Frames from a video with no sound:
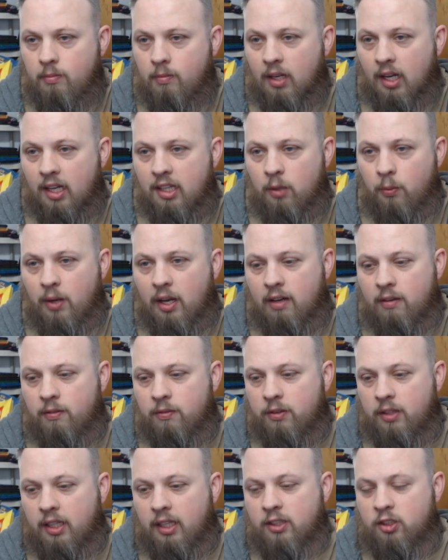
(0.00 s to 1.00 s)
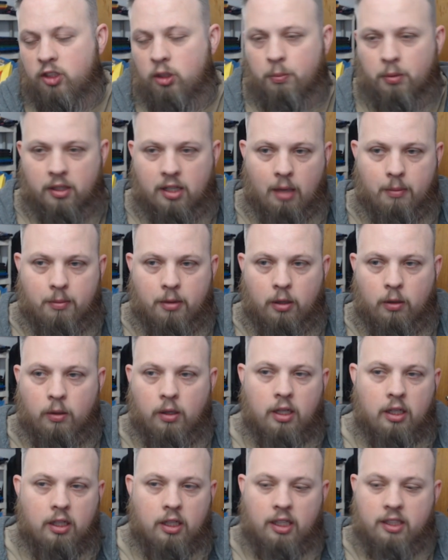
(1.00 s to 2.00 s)
And then we have the super combo.
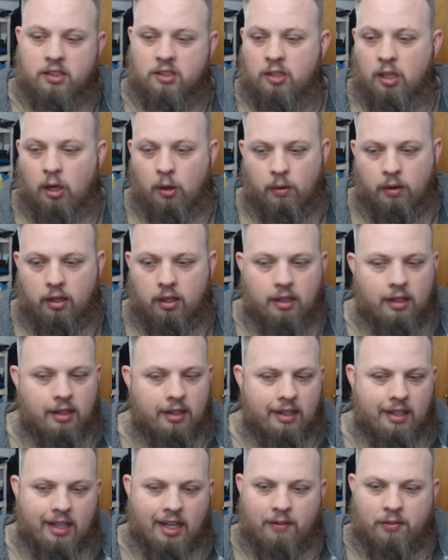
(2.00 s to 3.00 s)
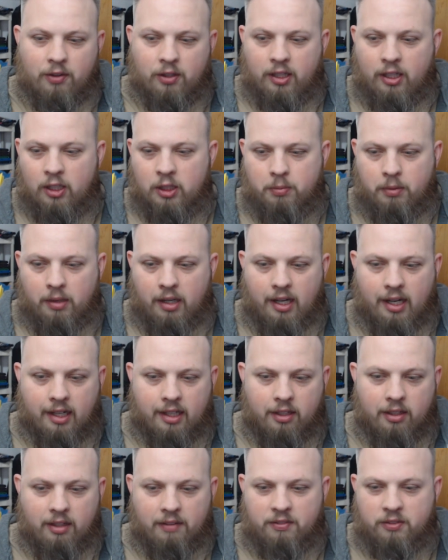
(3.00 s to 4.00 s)
It's Toa. If your leader's
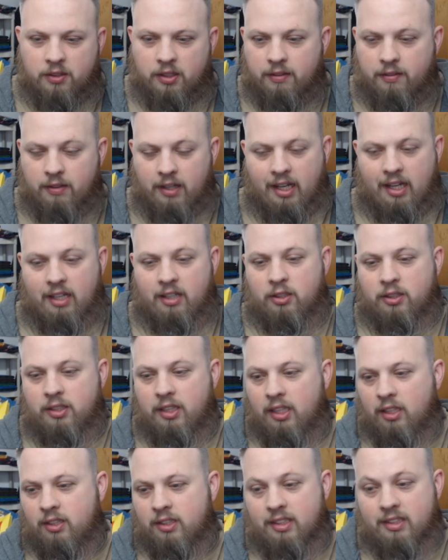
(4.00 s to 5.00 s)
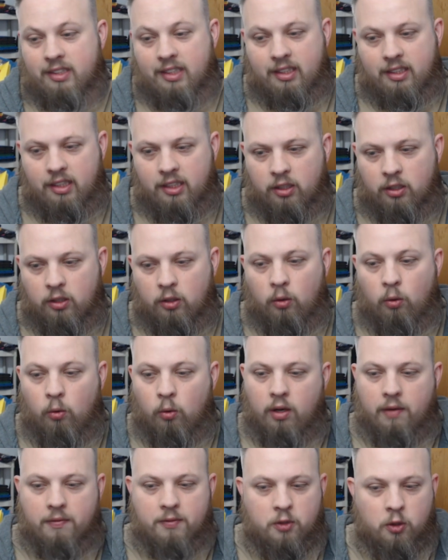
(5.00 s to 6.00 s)
black and your leader is a Z leader,
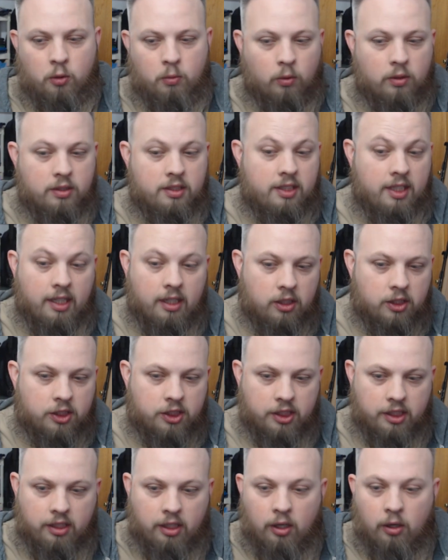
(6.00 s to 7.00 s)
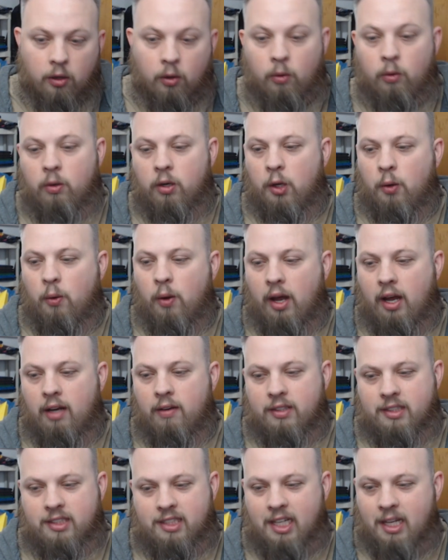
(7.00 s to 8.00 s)
or you have 2 more Z energy, or you have
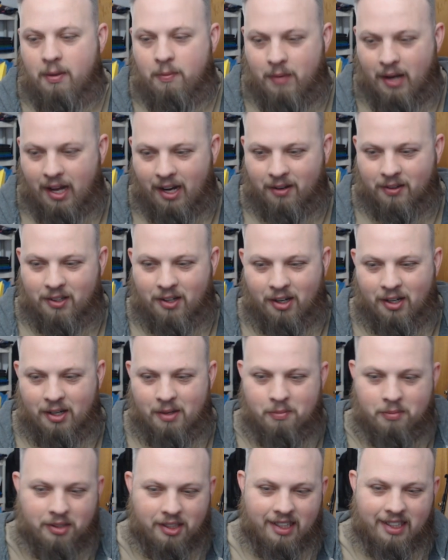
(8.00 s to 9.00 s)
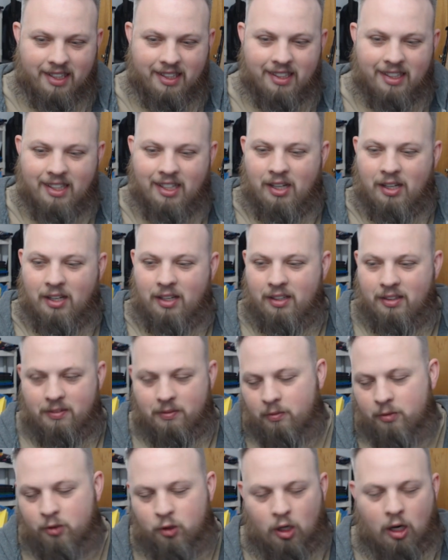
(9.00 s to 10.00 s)
a Z battle card in play,
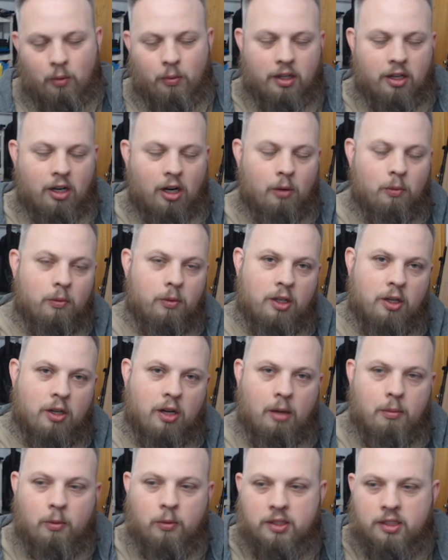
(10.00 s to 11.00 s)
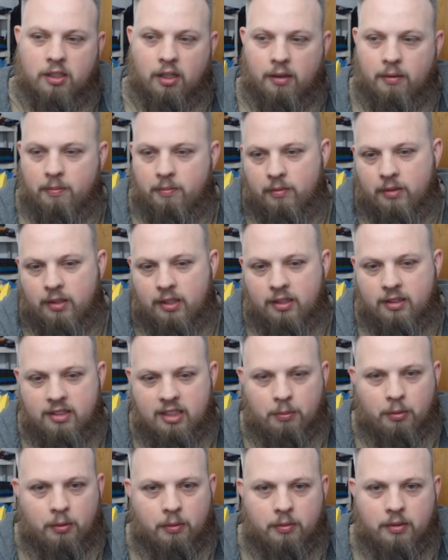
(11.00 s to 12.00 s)
draw 1 card when you combo this card.
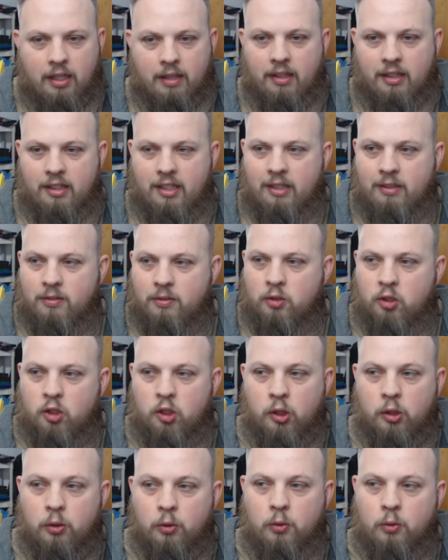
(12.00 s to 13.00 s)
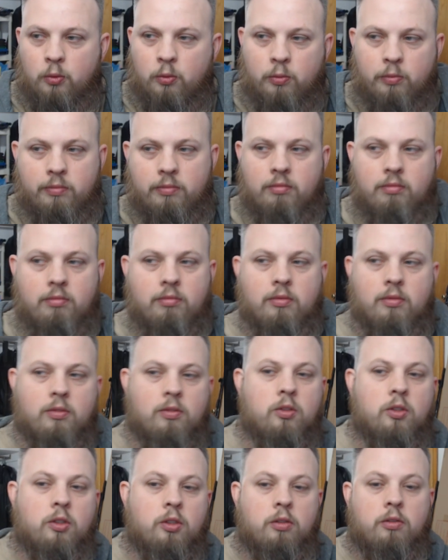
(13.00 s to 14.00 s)
Simple. Nothing too
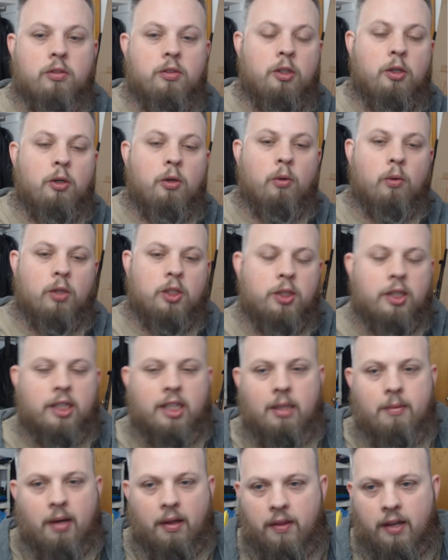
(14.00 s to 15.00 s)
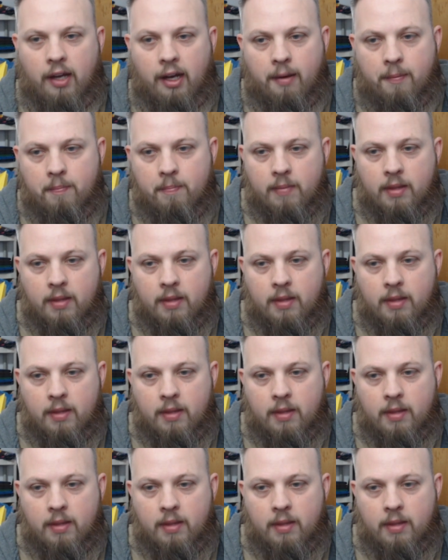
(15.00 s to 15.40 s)
new or tricky about that.